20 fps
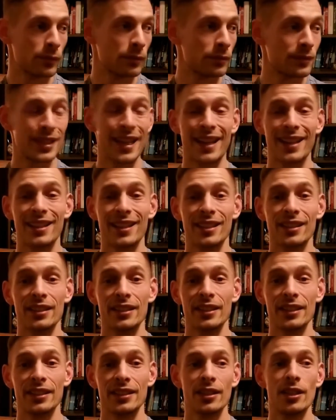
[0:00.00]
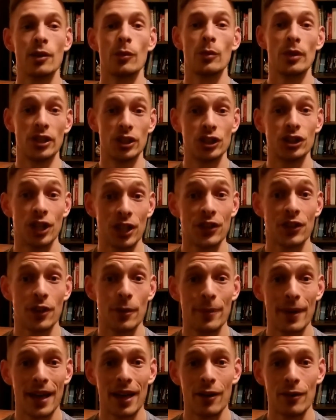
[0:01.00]
Technically, we shed
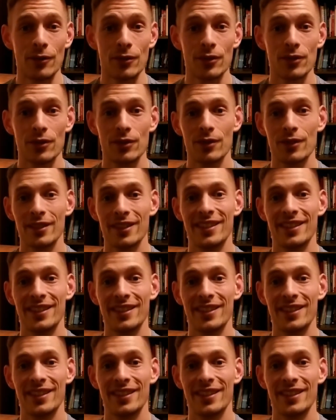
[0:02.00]
pounds.